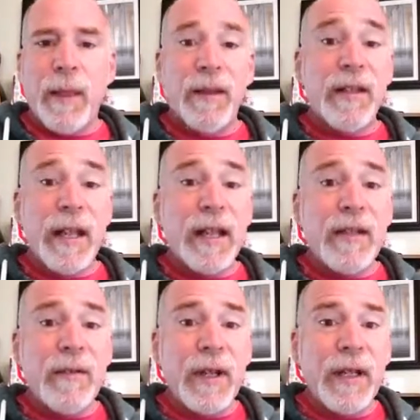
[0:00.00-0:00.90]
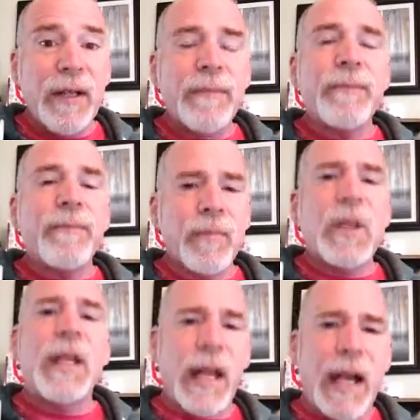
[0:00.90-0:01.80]
Is it inconvenient?
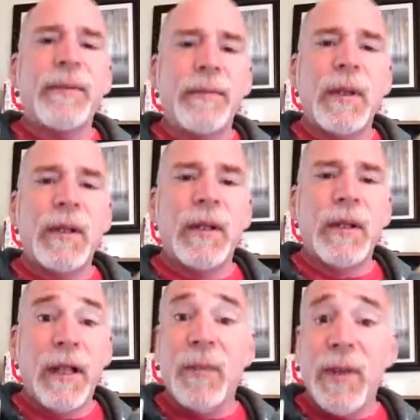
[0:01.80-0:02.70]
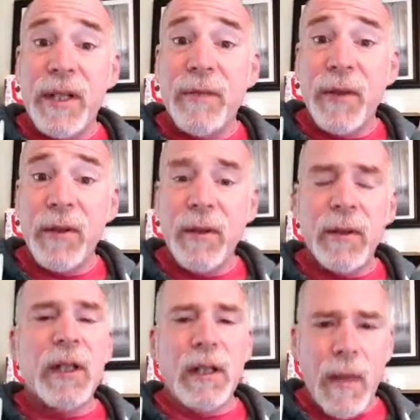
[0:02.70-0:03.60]
Yeah. Can it be
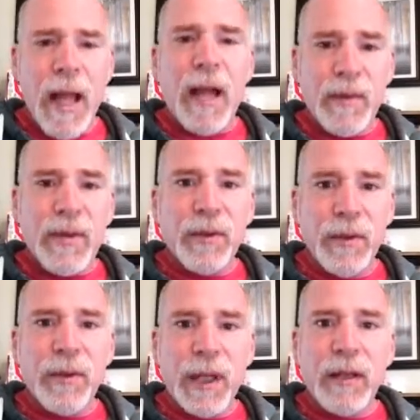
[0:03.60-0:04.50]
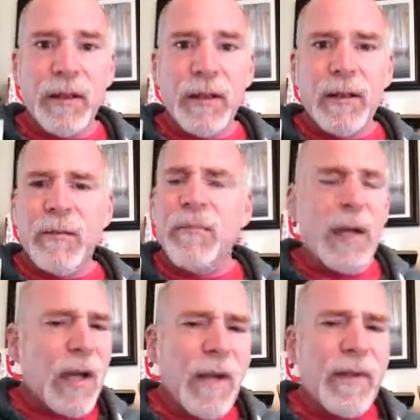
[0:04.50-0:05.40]
difficult? Absolutely.
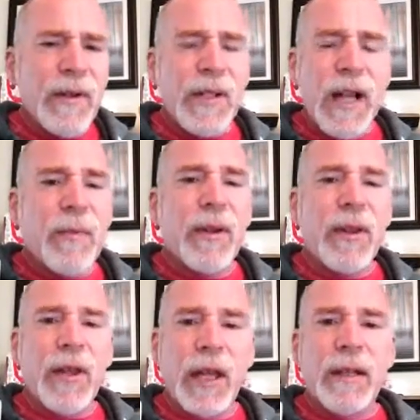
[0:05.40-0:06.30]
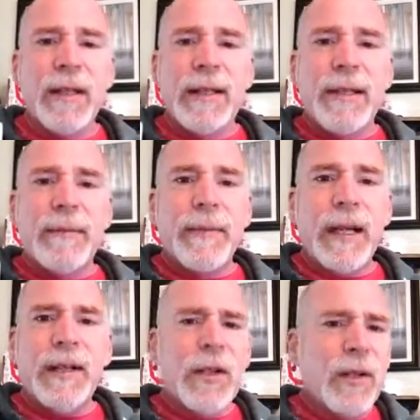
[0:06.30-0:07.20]
But I often stop and think,
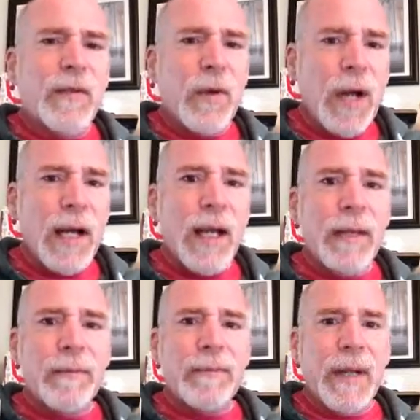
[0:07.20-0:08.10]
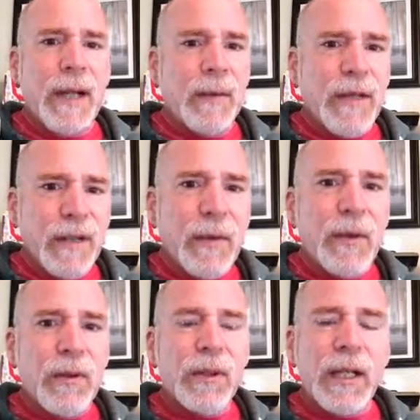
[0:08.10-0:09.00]
on Good Friday, how
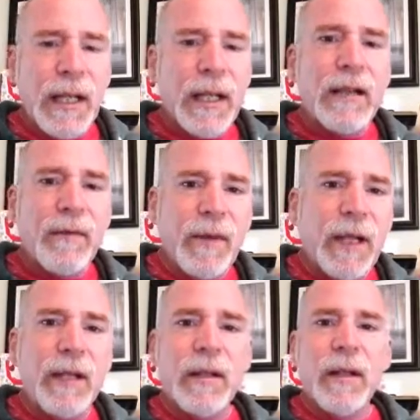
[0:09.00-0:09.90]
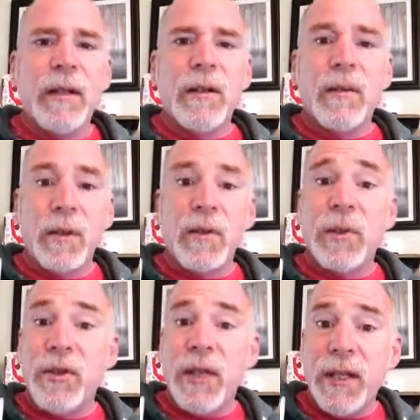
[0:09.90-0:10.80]
difficult and inconvenient was
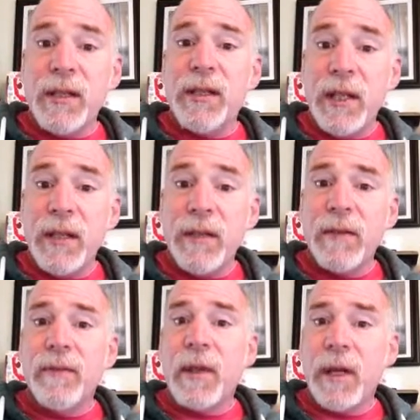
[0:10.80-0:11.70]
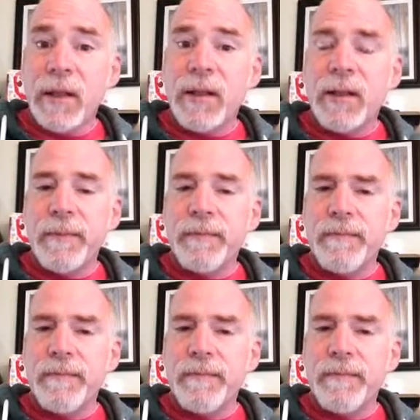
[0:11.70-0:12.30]
what Jesus did for us.